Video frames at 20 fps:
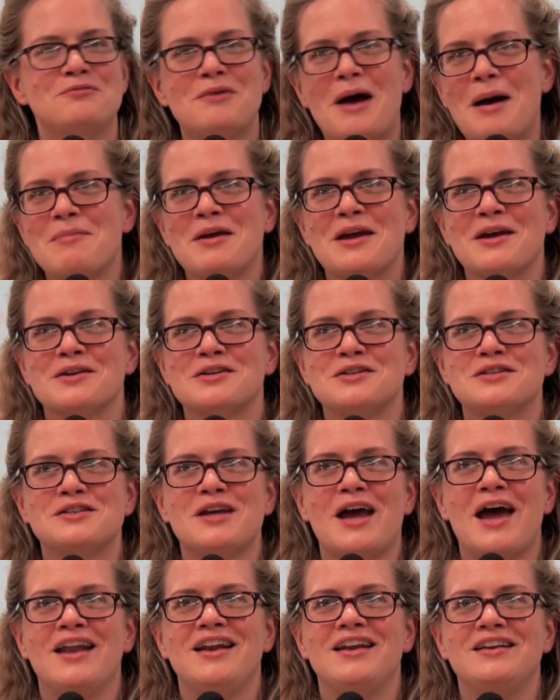Is rubbish.
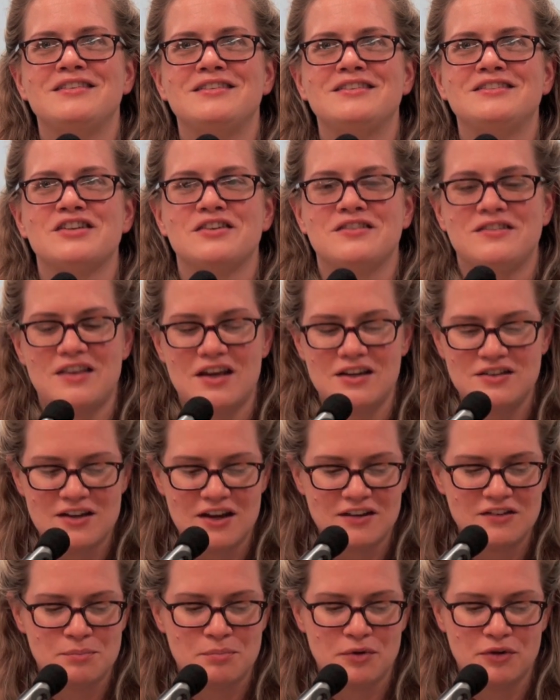And it's just press. They're
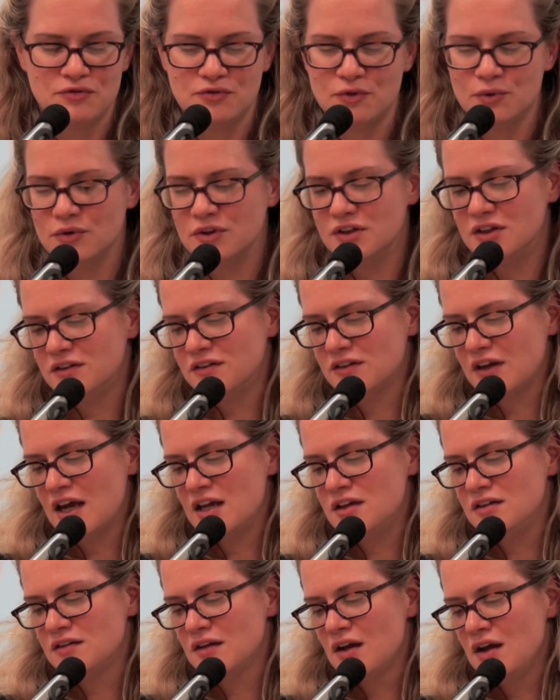desperate for it.
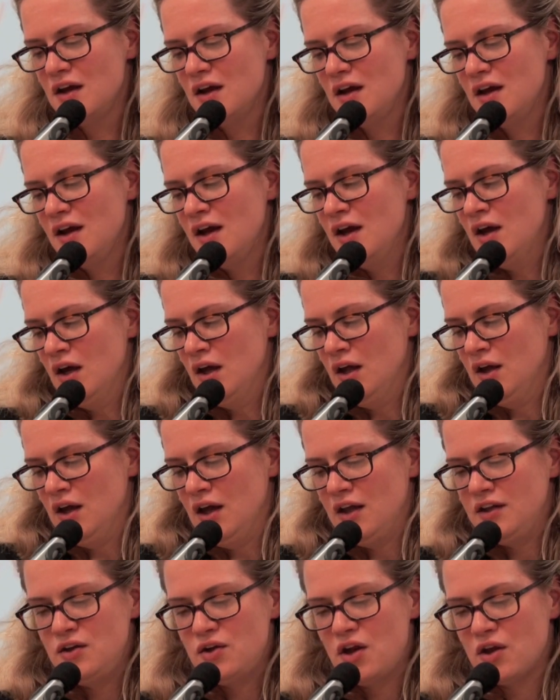And,
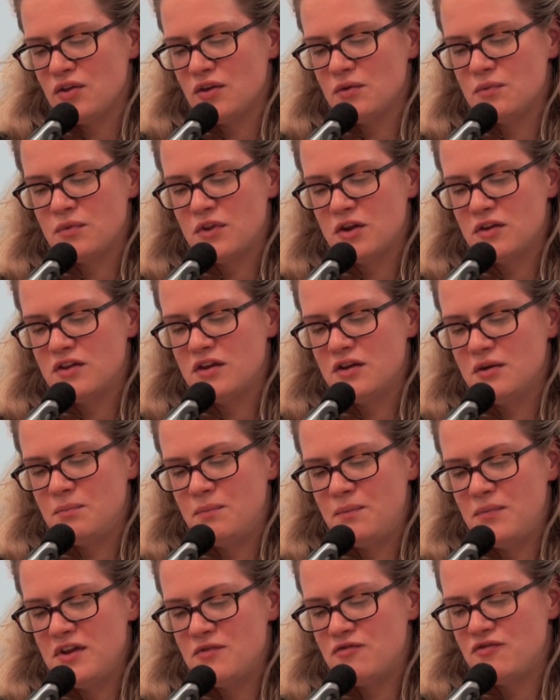you know,
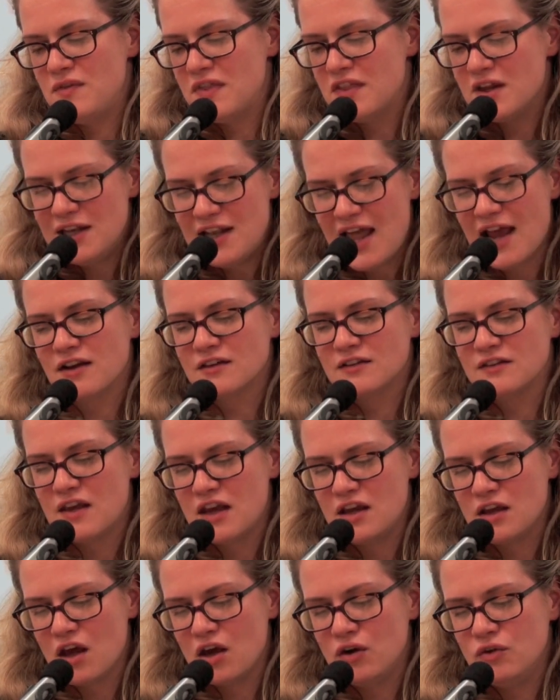the lengths
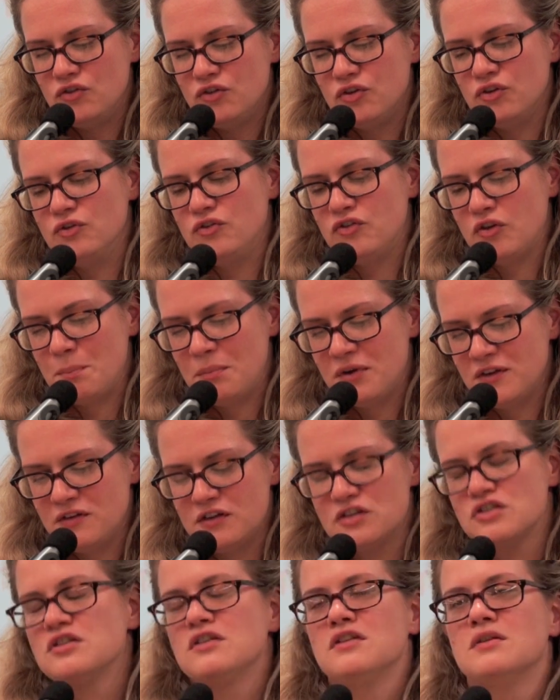they go to
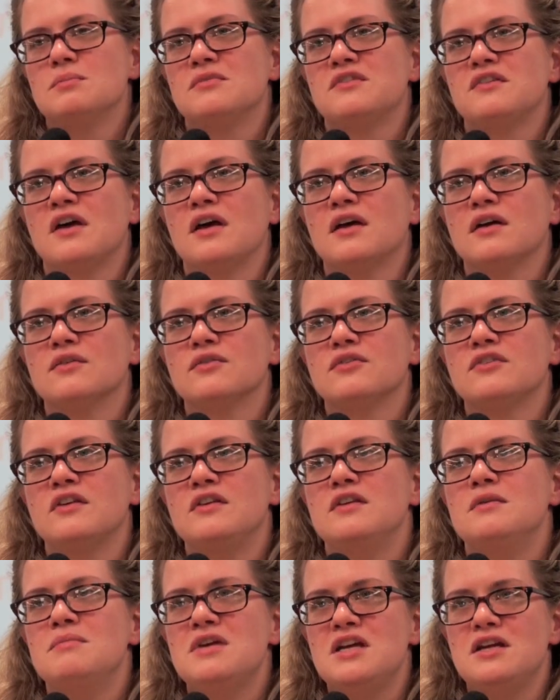position themselves
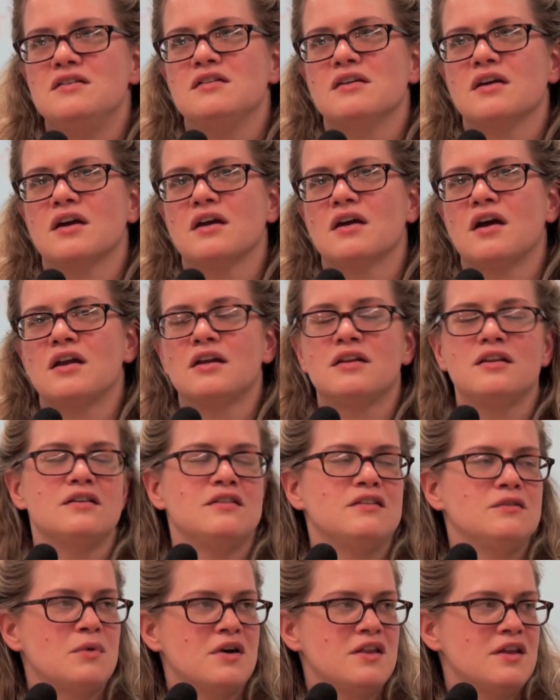in the media, I think
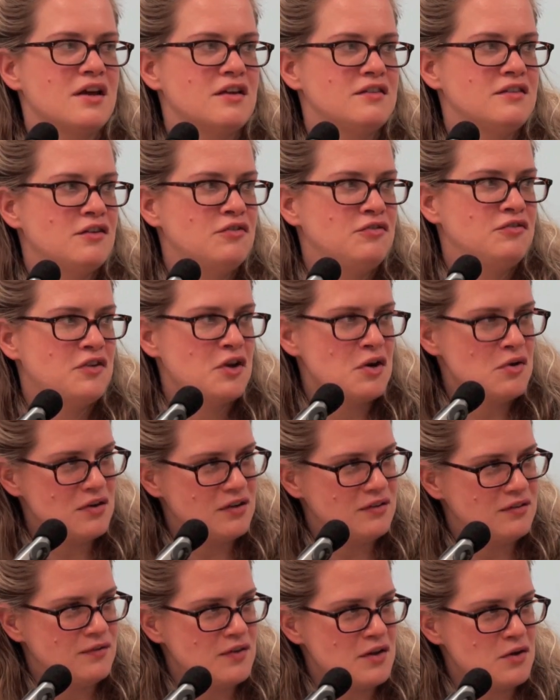this is why they get so
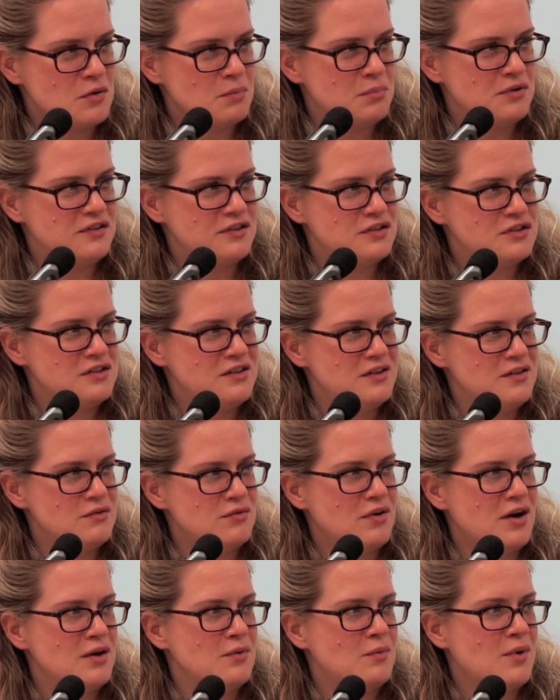furious if they're not positioned
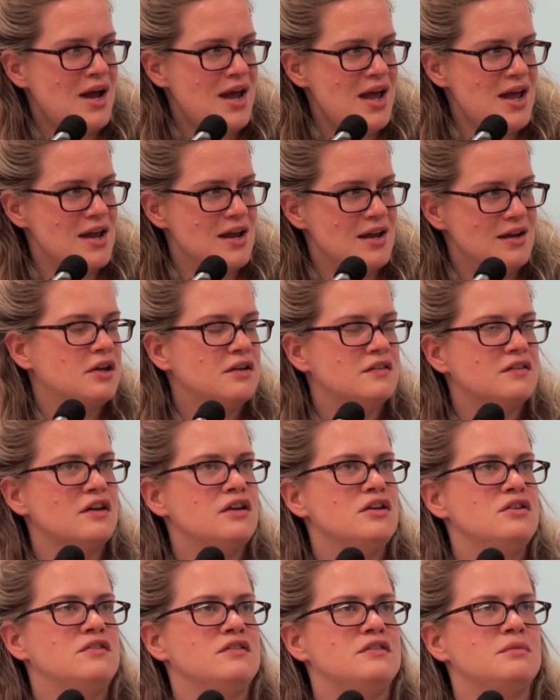in the right way. Because
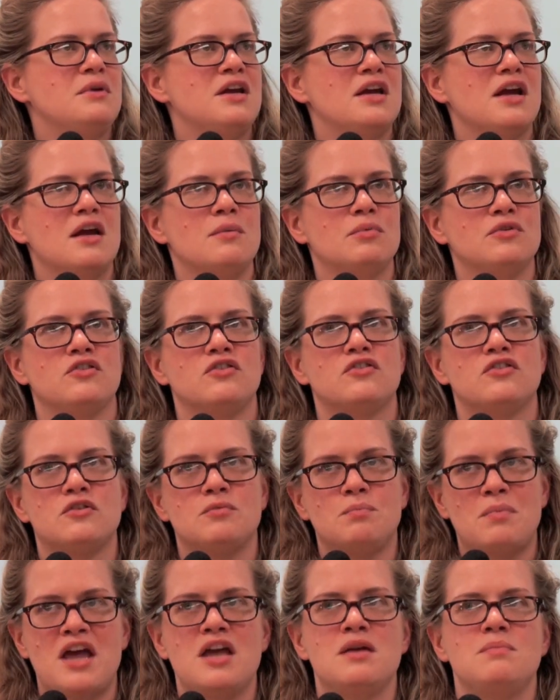they're used to being able to
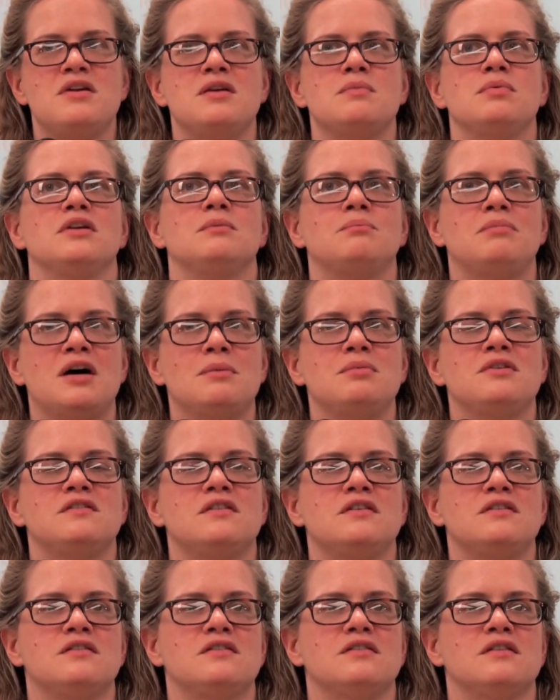sort of pay people and
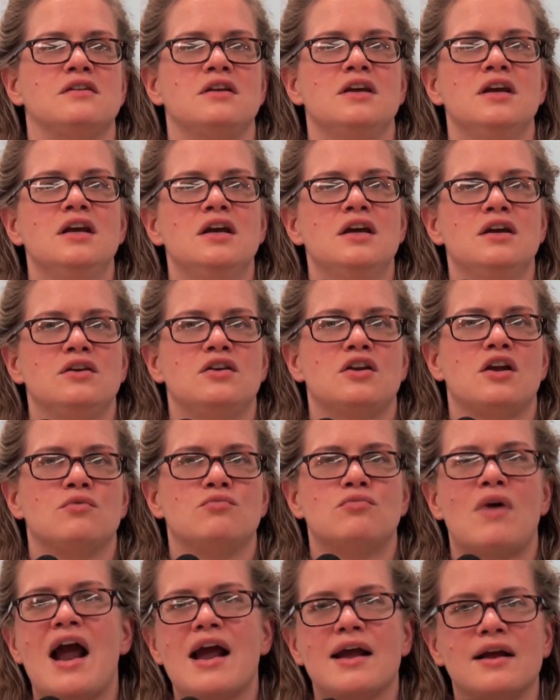publicists and, you know,
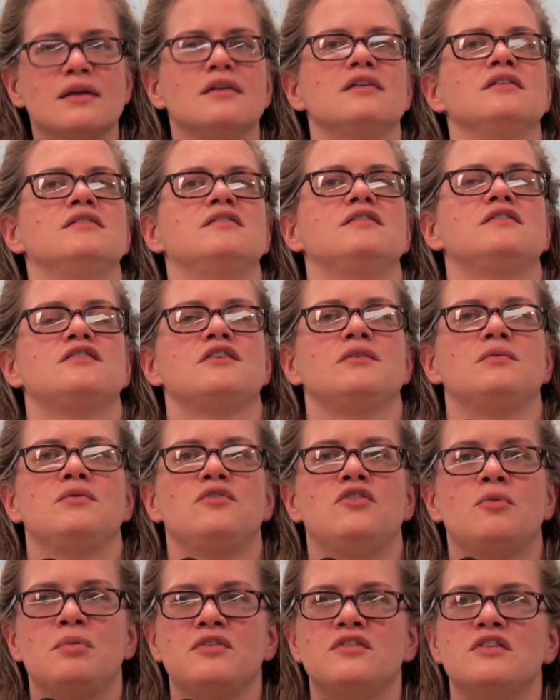wranglers
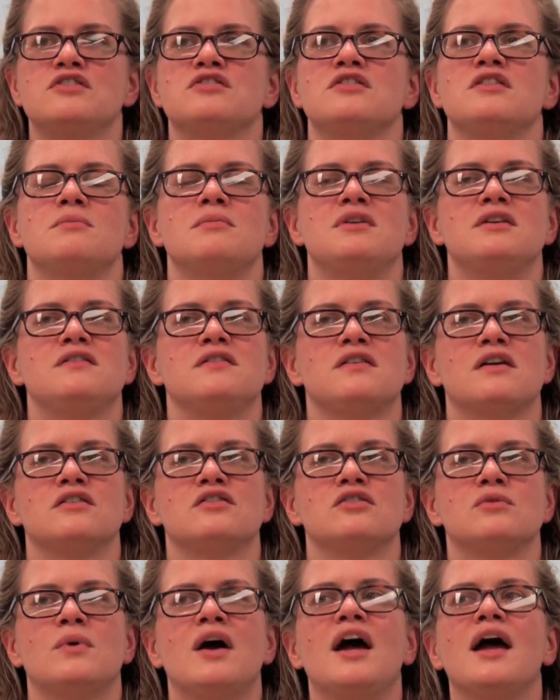to position them in
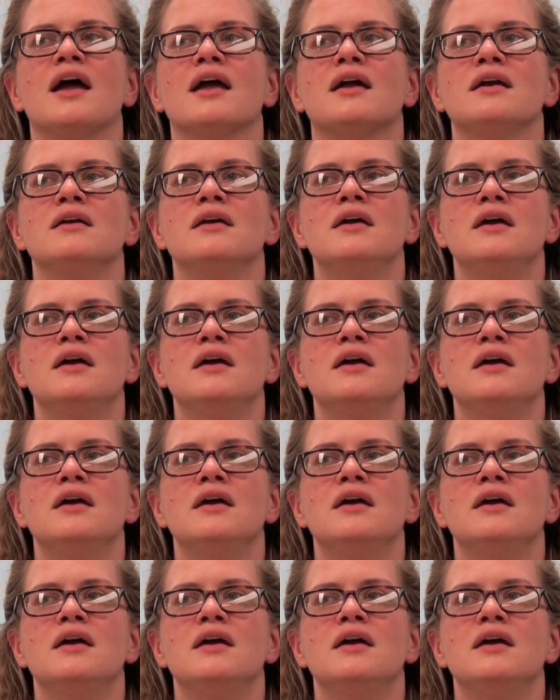such a way.